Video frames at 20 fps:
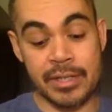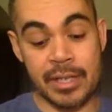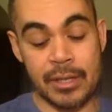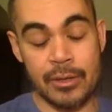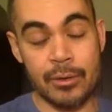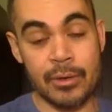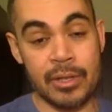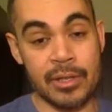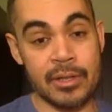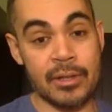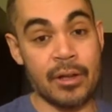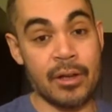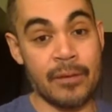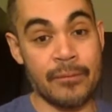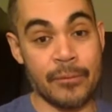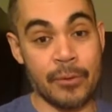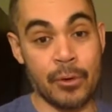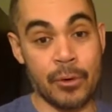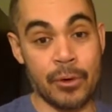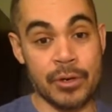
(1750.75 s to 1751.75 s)
then you can
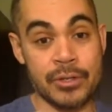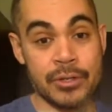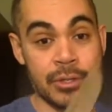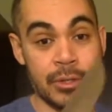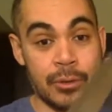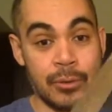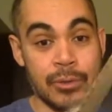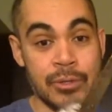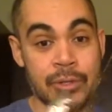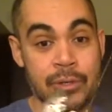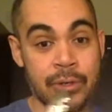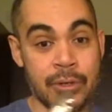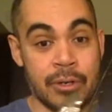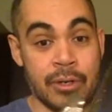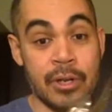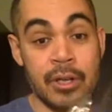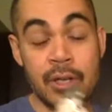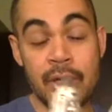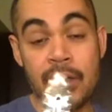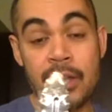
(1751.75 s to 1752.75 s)
of course use your